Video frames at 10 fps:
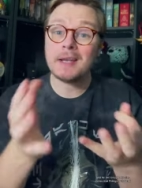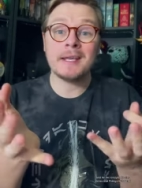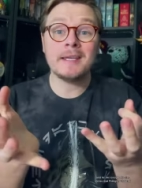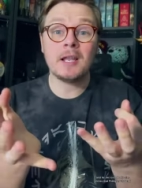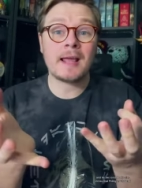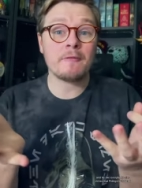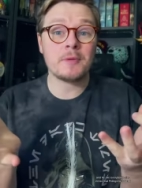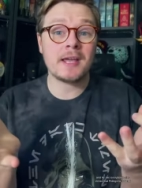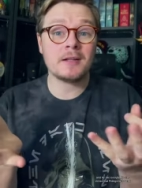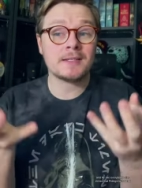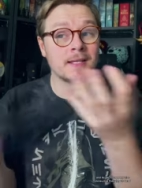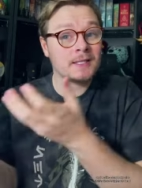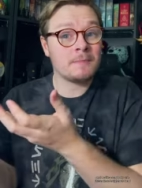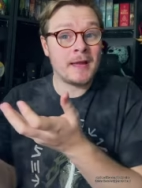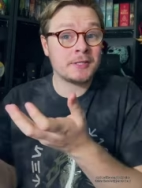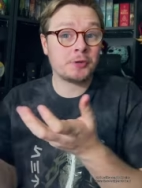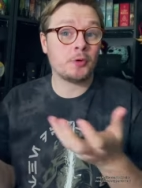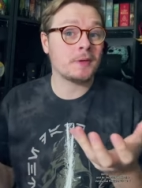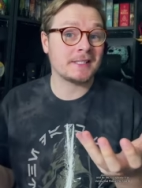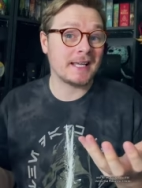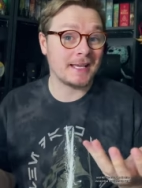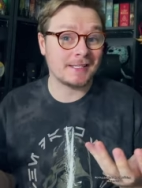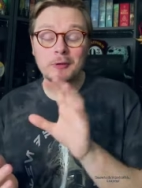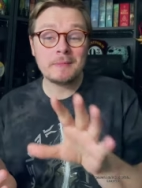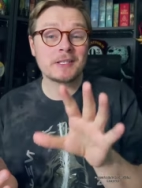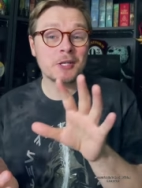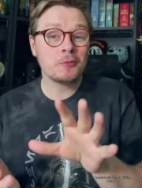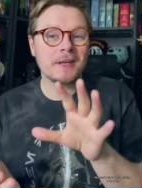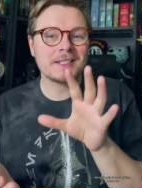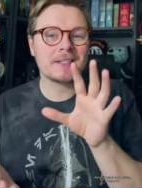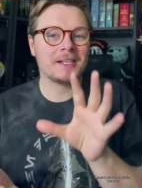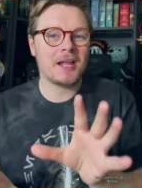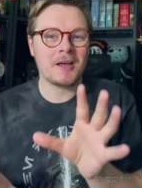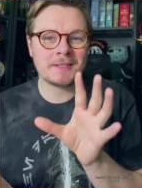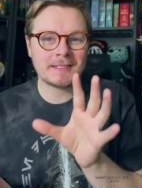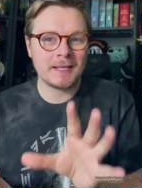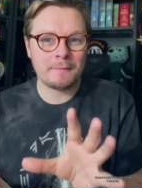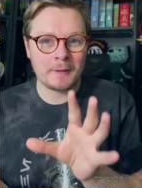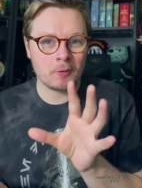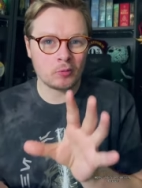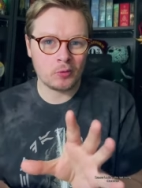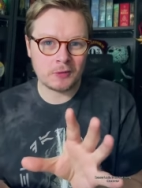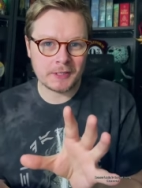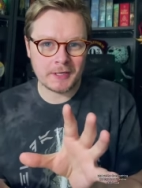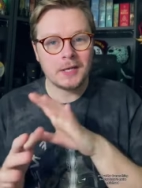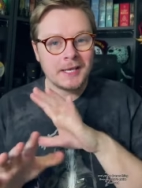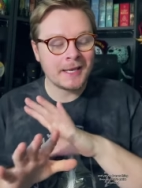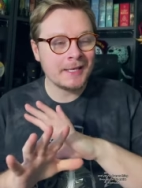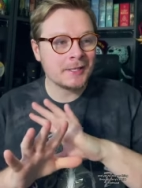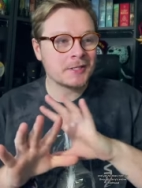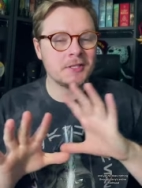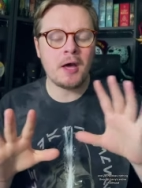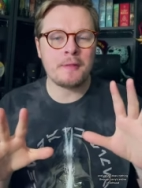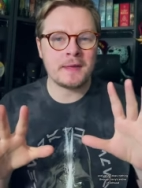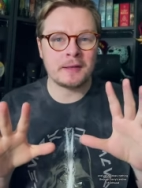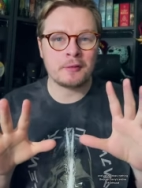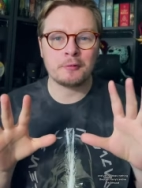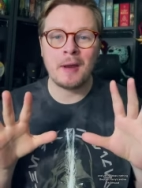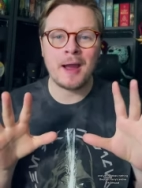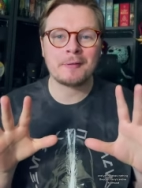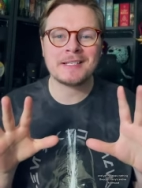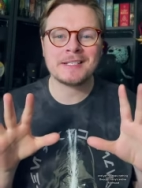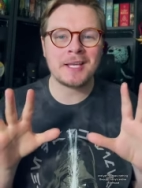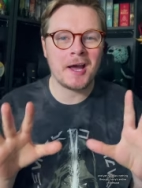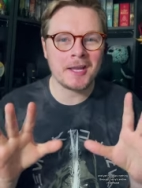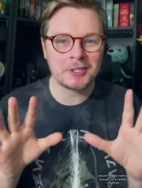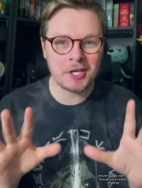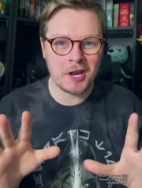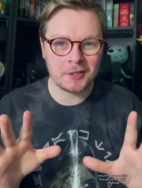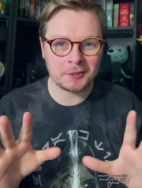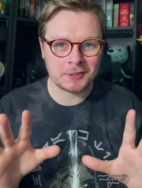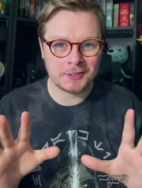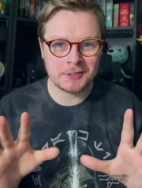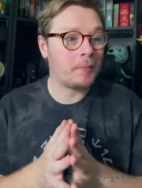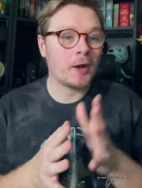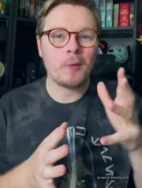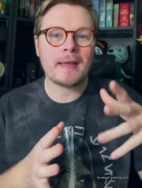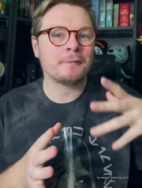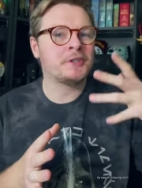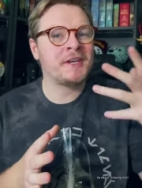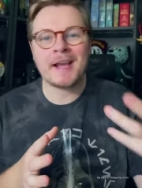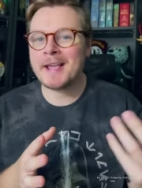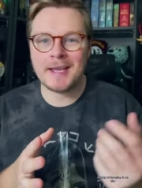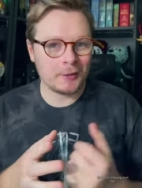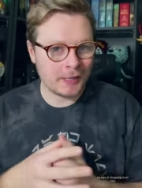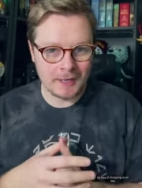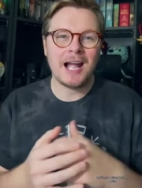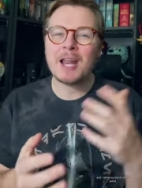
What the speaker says: And he, like everybody else, thinks that Pettigrew is dead. Remus Lupin is the last living marauder. And yet he does nothing through Harry's entire childhood by way of checking in on him.